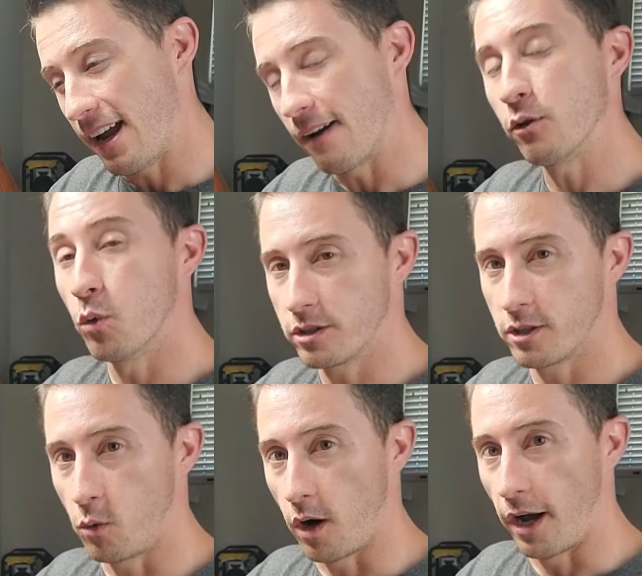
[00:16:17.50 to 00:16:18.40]
once
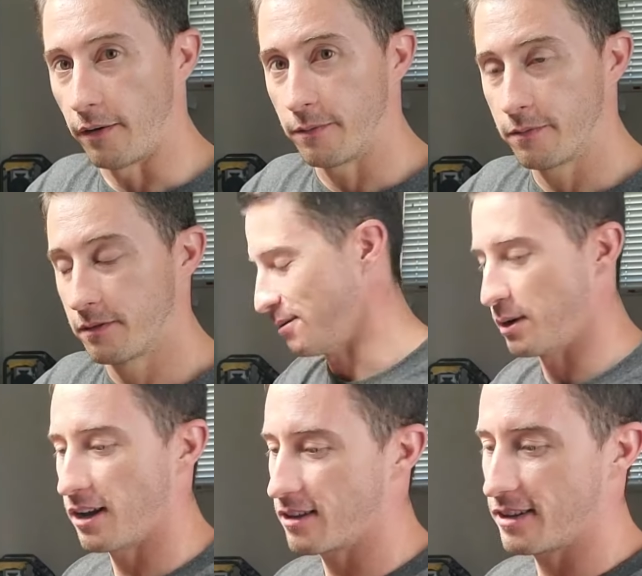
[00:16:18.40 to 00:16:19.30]
in a while. But
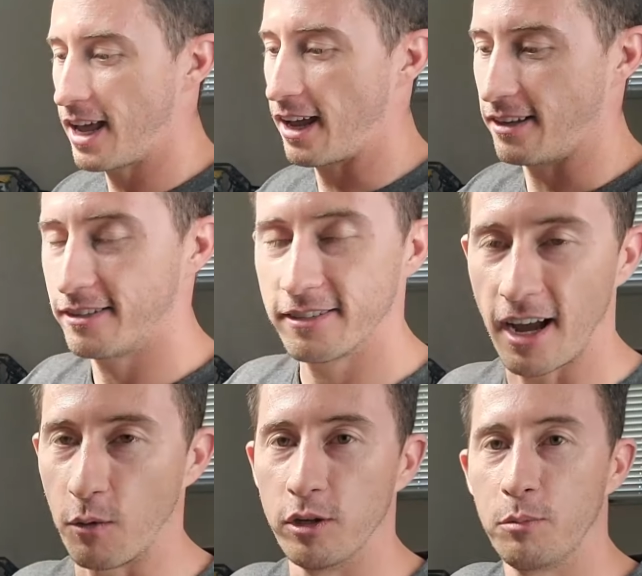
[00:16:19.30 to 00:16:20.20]
other than that,
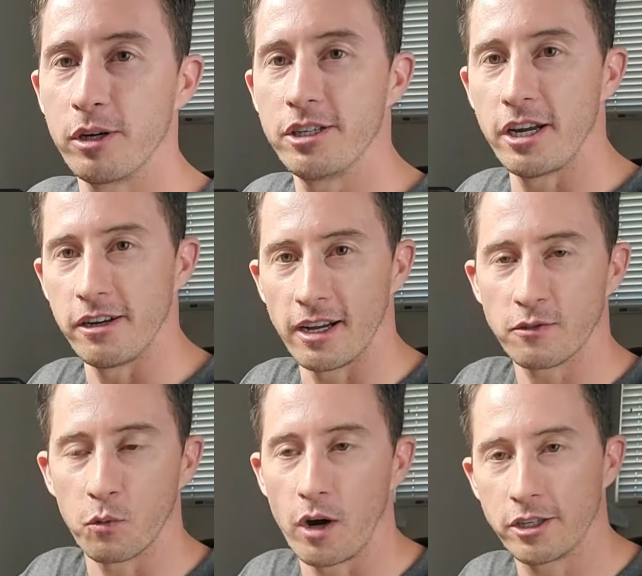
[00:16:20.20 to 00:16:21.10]
I really appreciate you guys
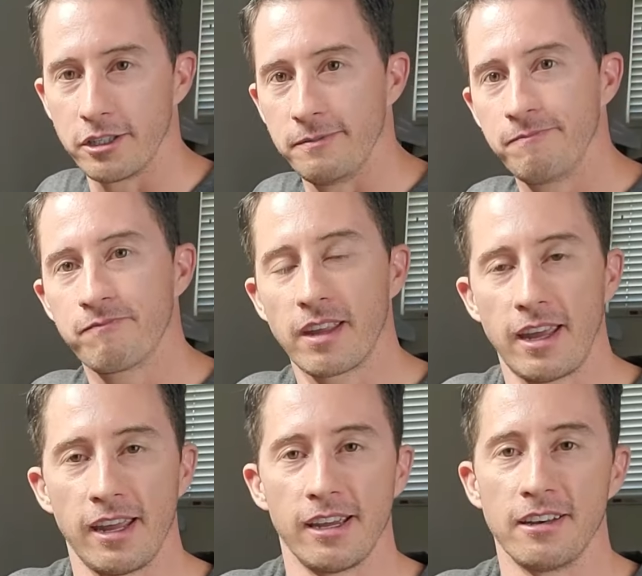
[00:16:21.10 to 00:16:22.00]
for watching,
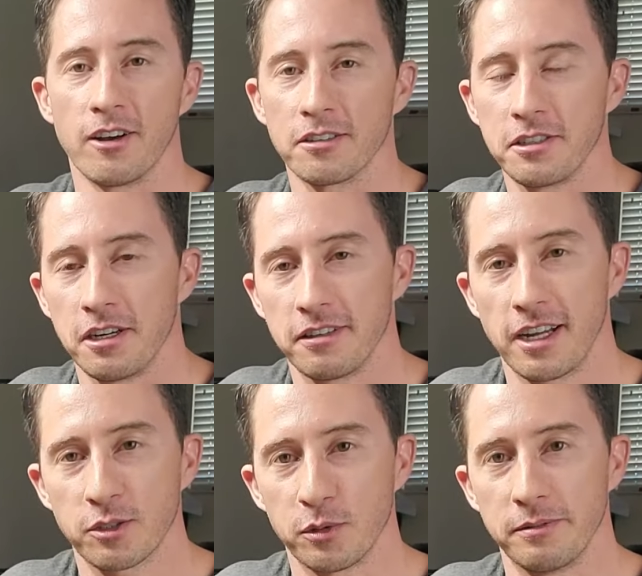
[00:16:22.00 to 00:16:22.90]
and I'll see you on the
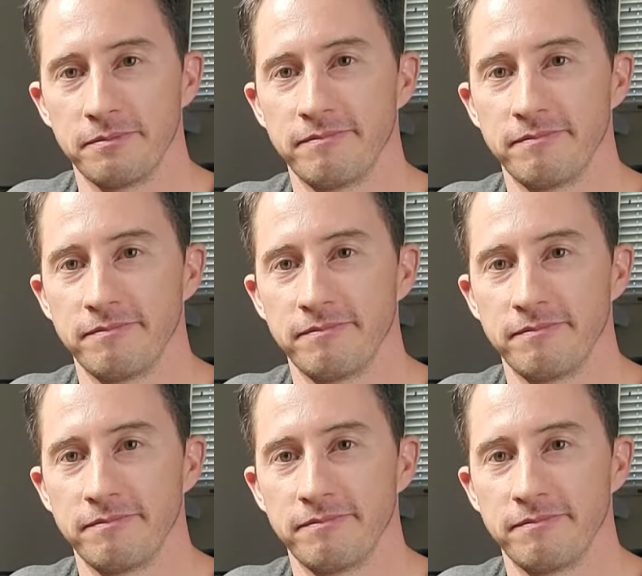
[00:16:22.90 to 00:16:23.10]
next one.